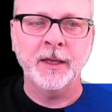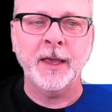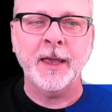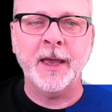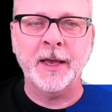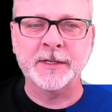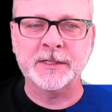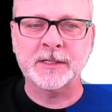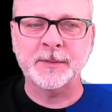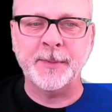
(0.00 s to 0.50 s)

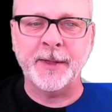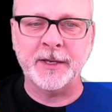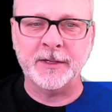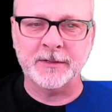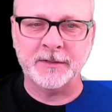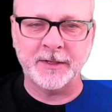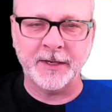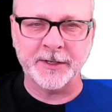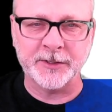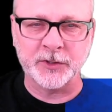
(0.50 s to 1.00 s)

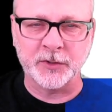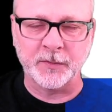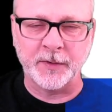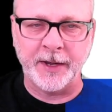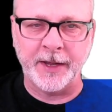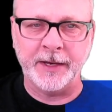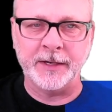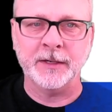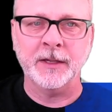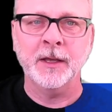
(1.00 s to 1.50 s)
estimated detection
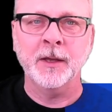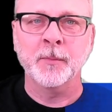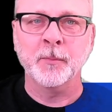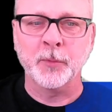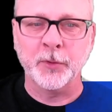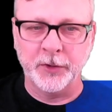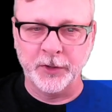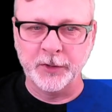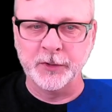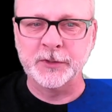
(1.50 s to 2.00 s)
rate
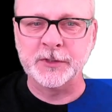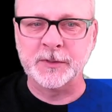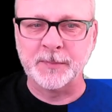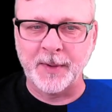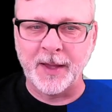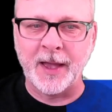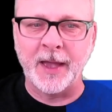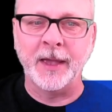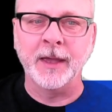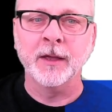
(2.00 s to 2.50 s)
produced
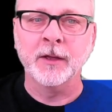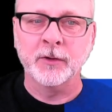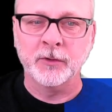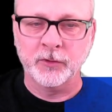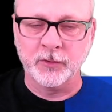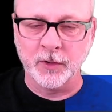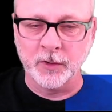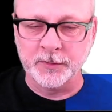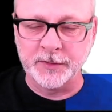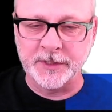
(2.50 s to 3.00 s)
by
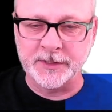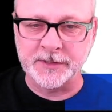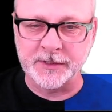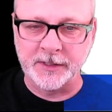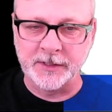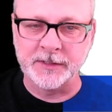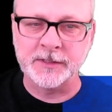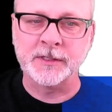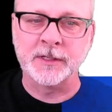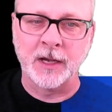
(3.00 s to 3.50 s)
drone
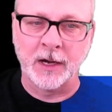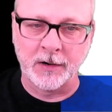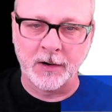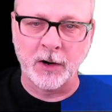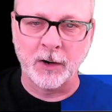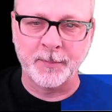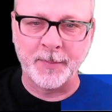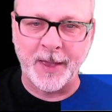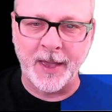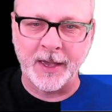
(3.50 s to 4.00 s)
distance, our
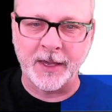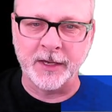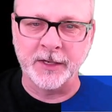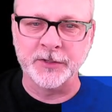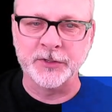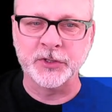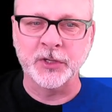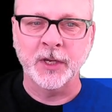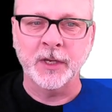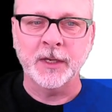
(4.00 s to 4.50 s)
R
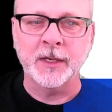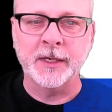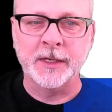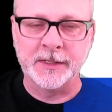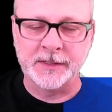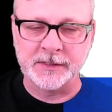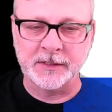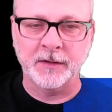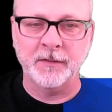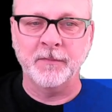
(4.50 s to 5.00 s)
package,
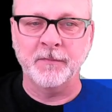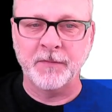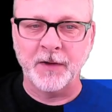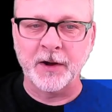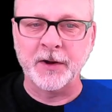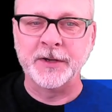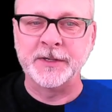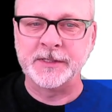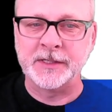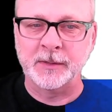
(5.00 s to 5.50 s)
is
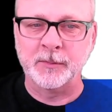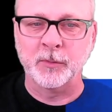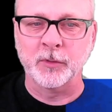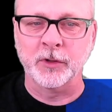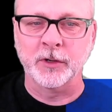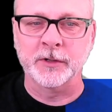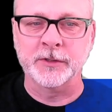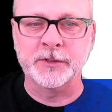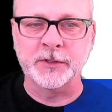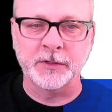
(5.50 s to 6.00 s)
very
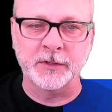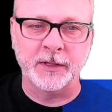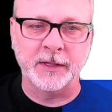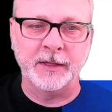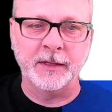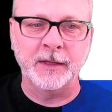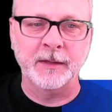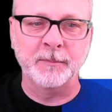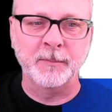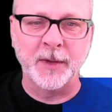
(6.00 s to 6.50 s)
similar to
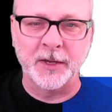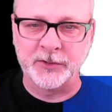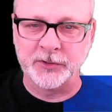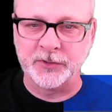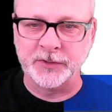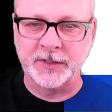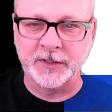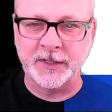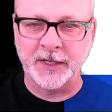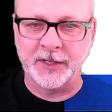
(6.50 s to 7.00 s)
the
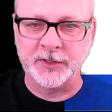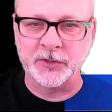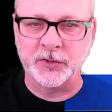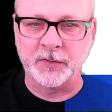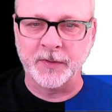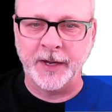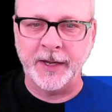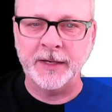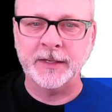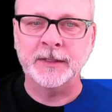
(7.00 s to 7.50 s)
measured
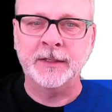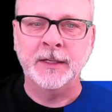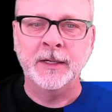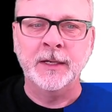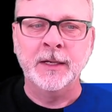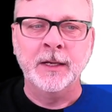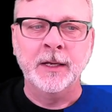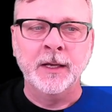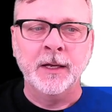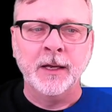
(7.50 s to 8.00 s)
detection rate.
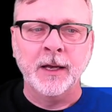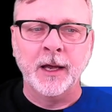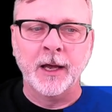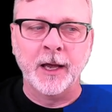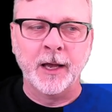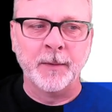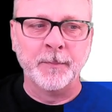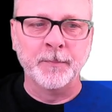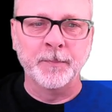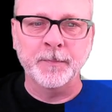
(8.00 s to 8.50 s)

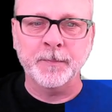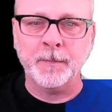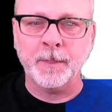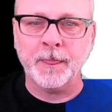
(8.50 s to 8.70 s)
And